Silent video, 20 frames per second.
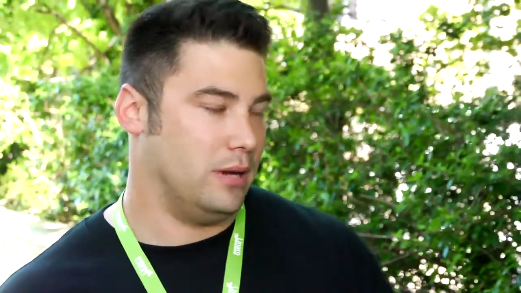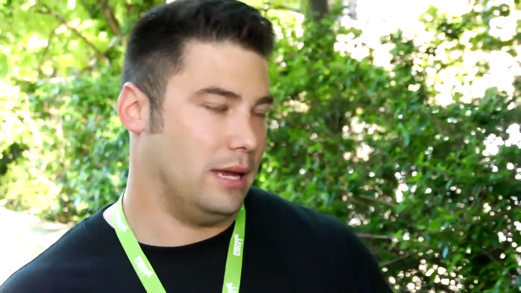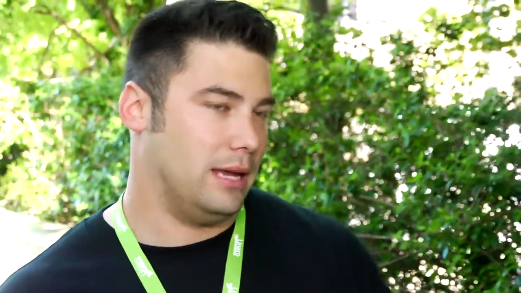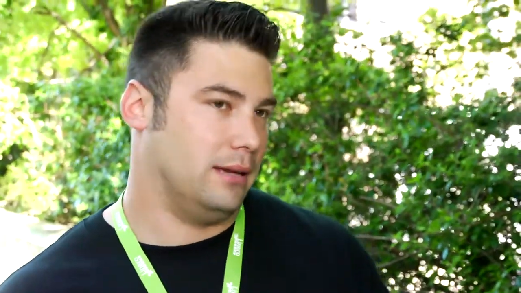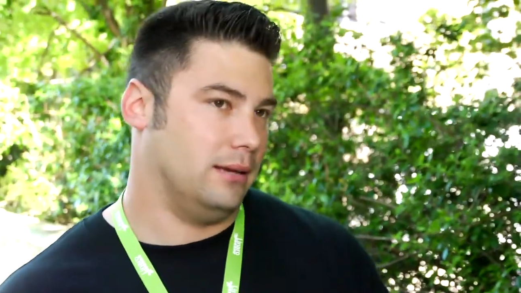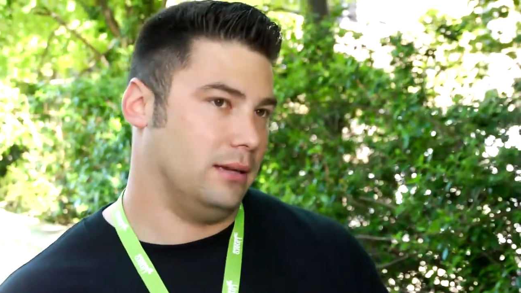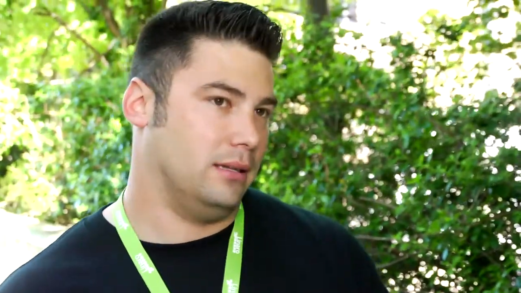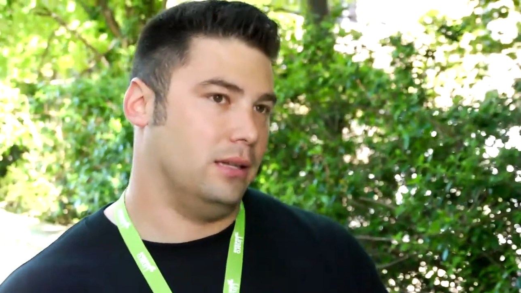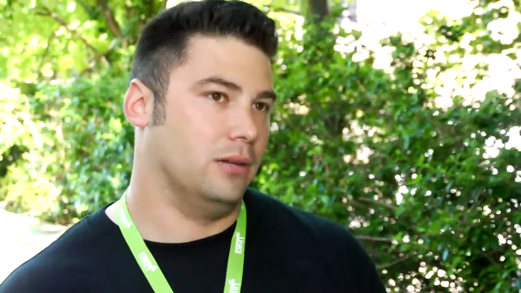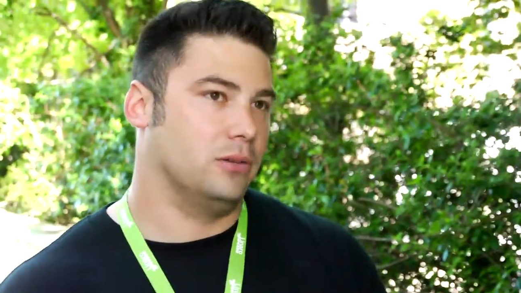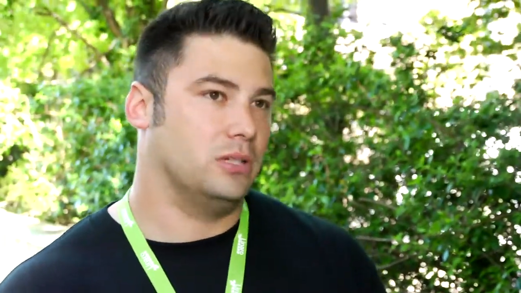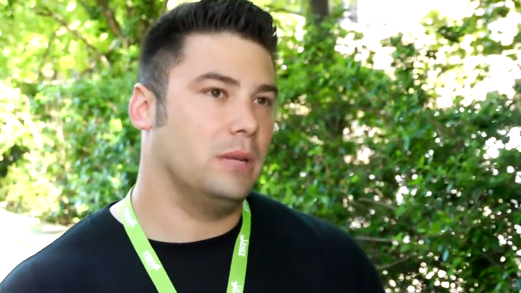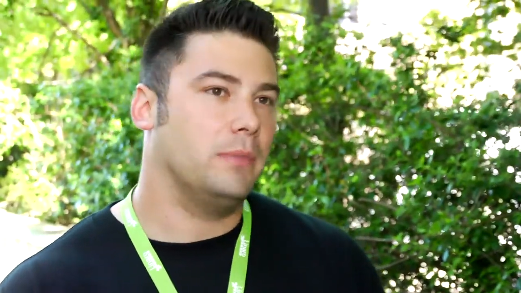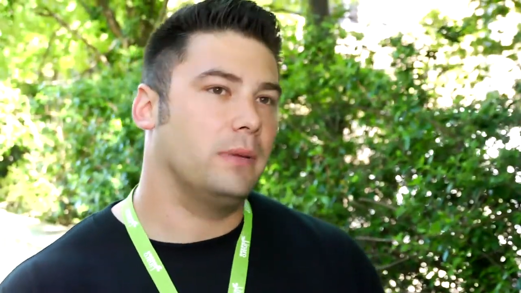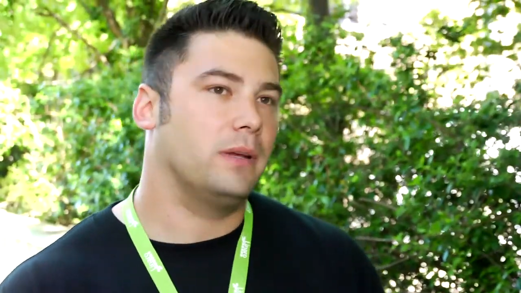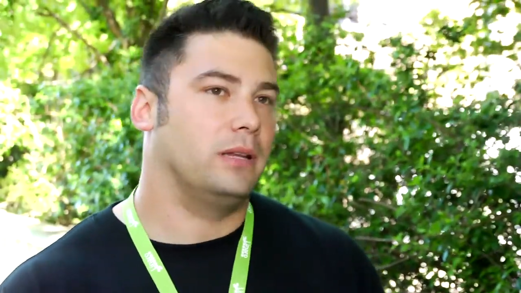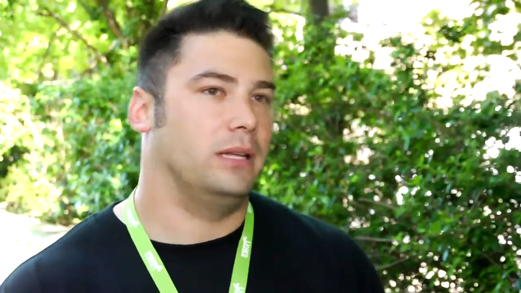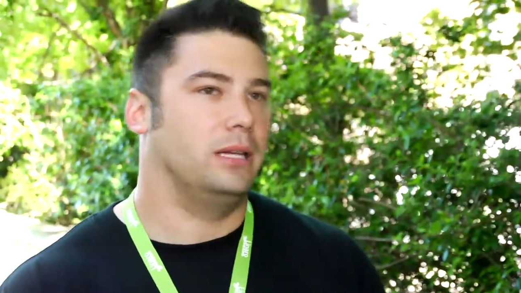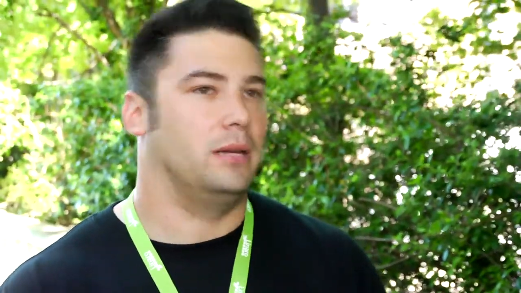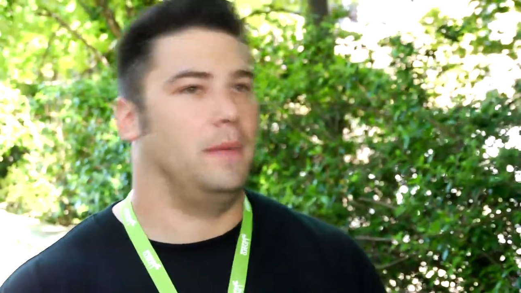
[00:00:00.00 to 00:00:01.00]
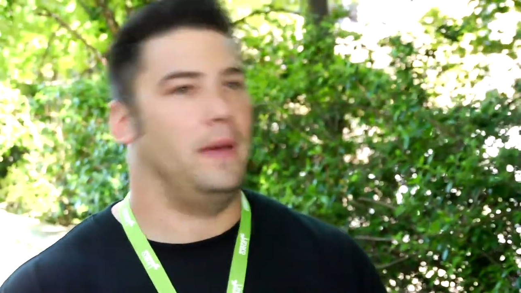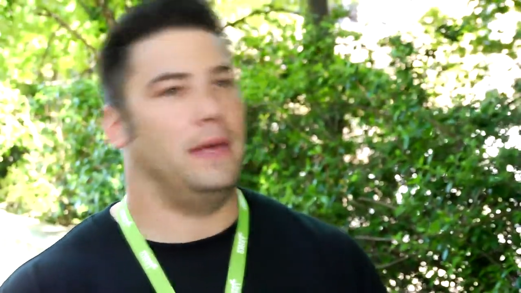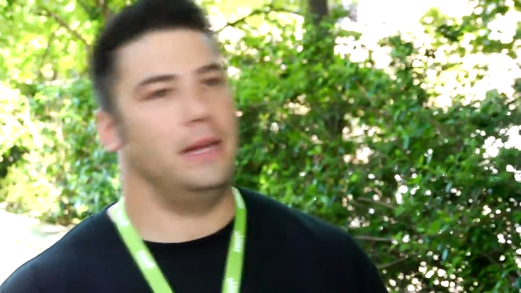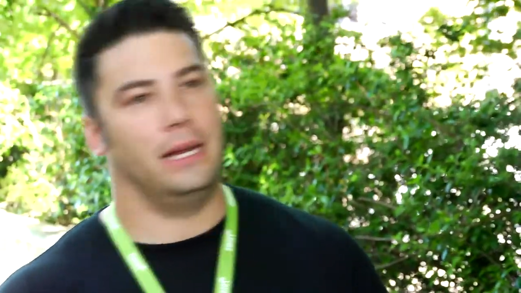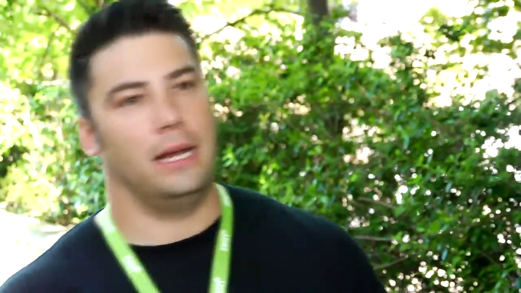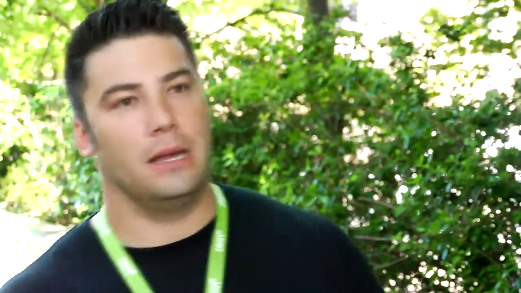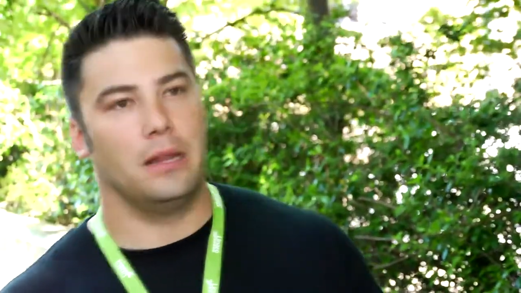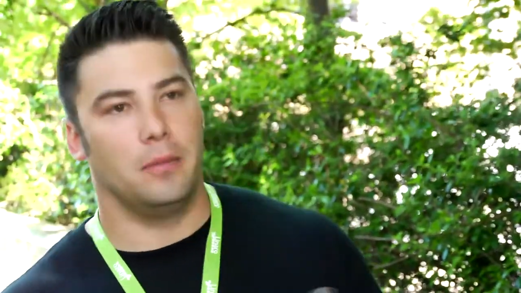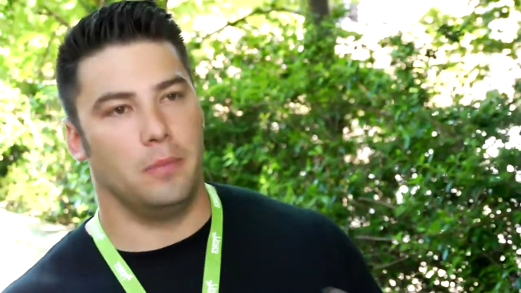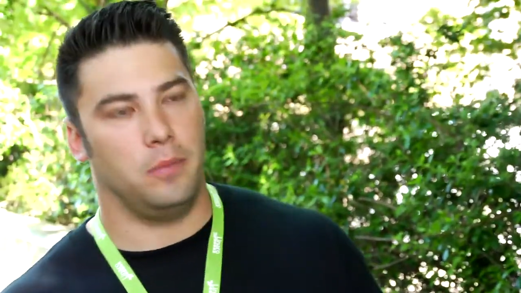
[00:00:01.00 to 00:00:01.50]
And typically,
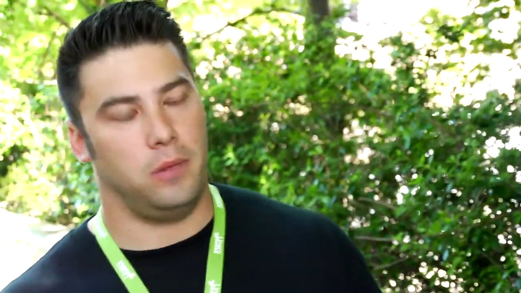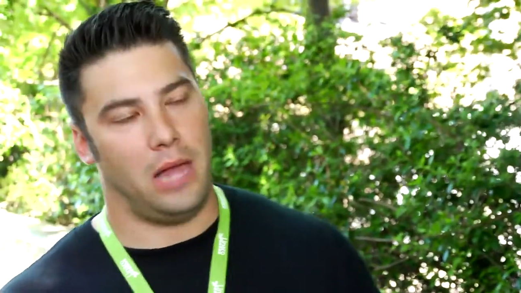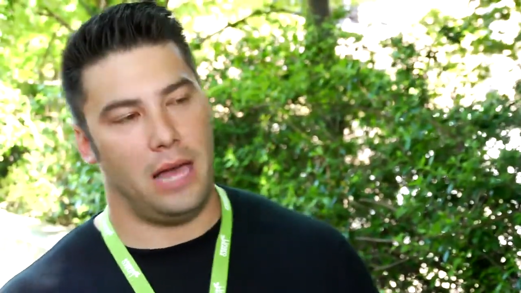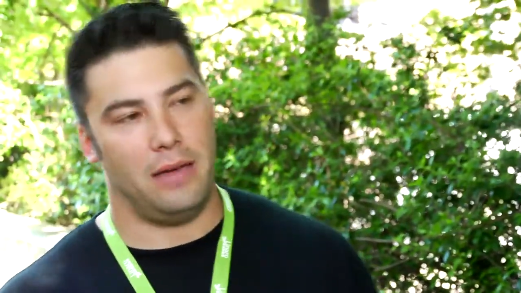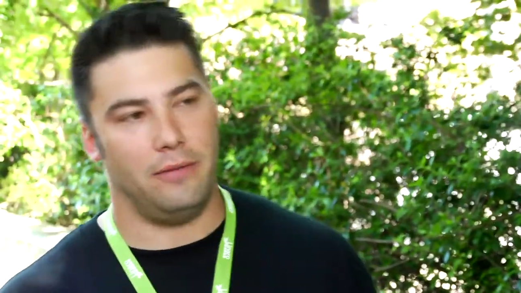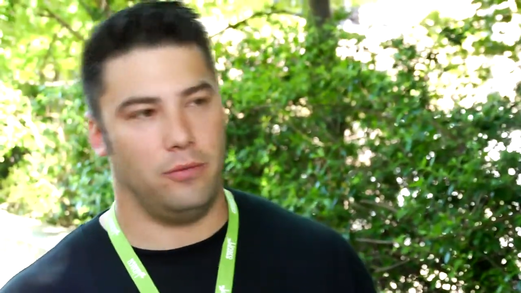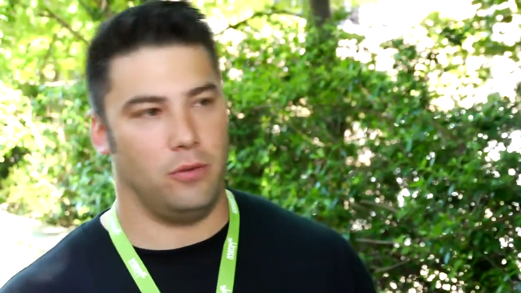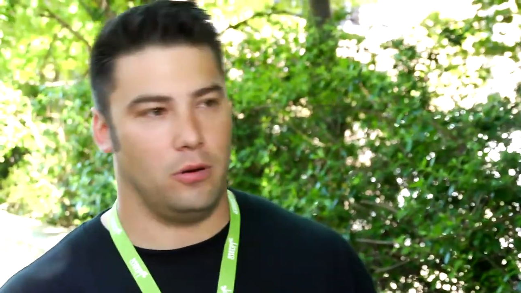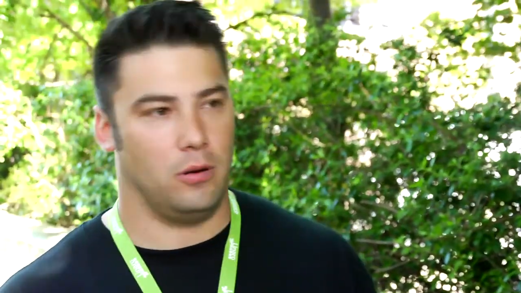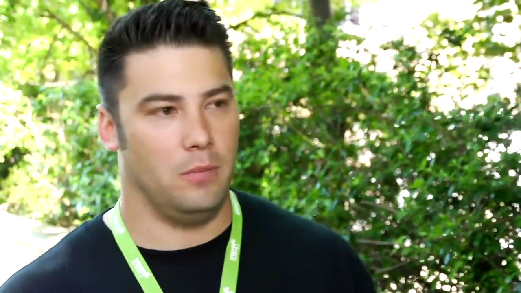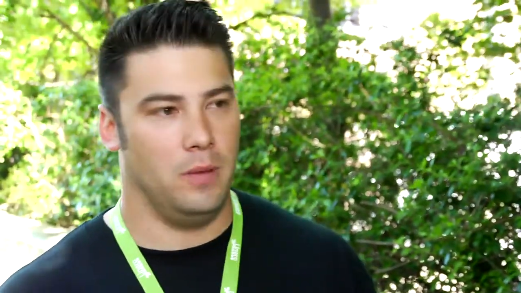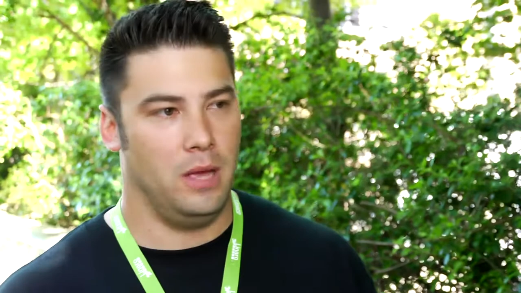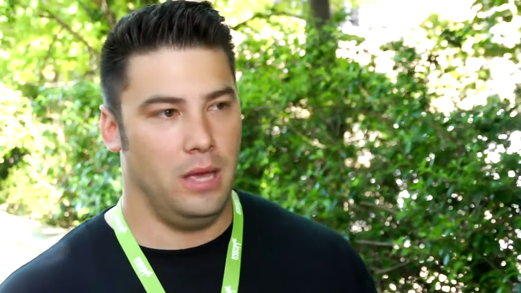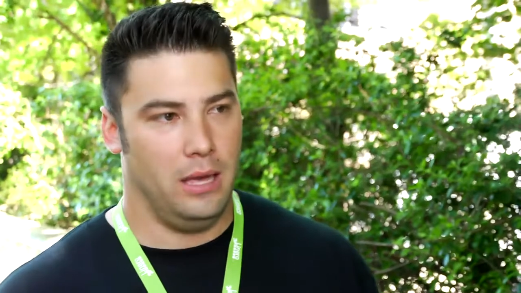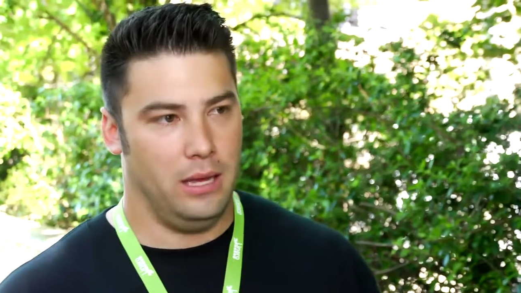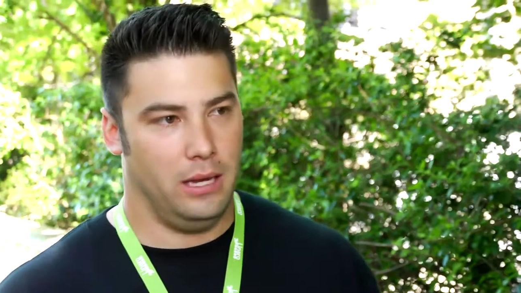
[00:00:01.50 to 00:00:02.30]
depending on the platform,